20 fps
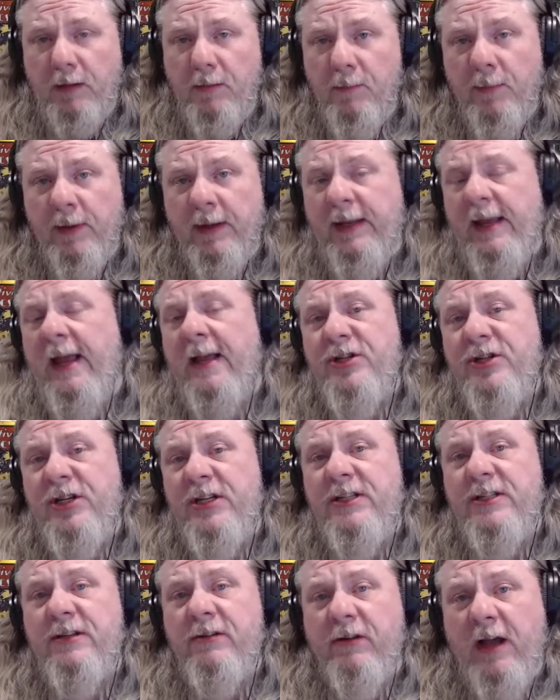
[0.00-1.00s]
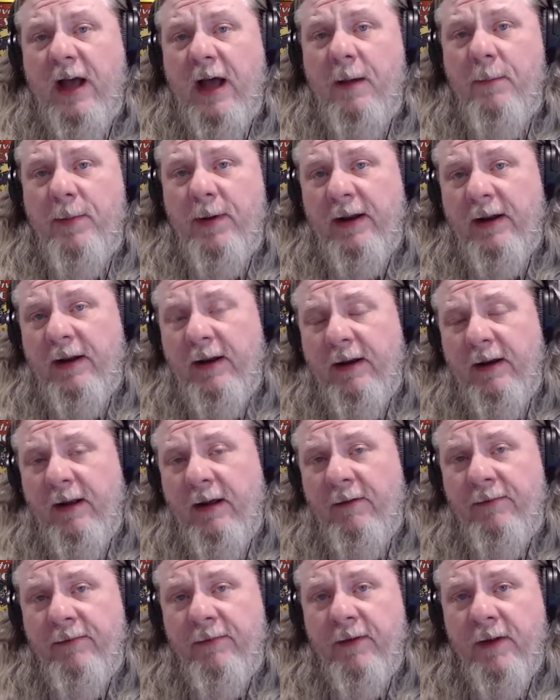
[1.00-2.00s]
But yet she's still competent
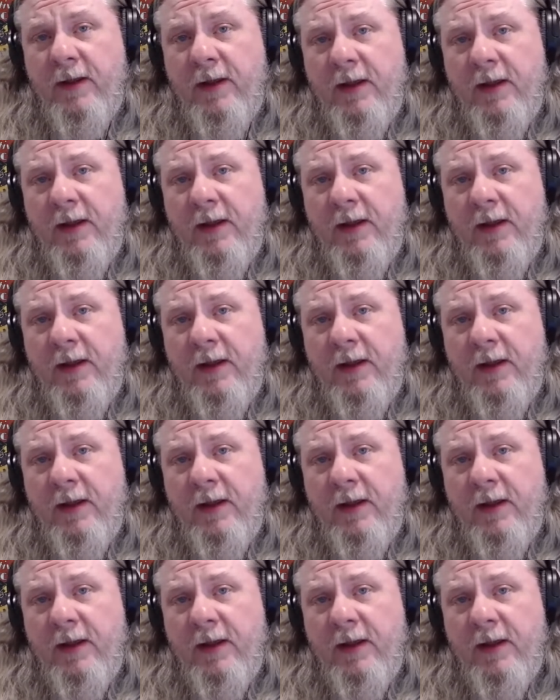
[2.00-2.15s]
enough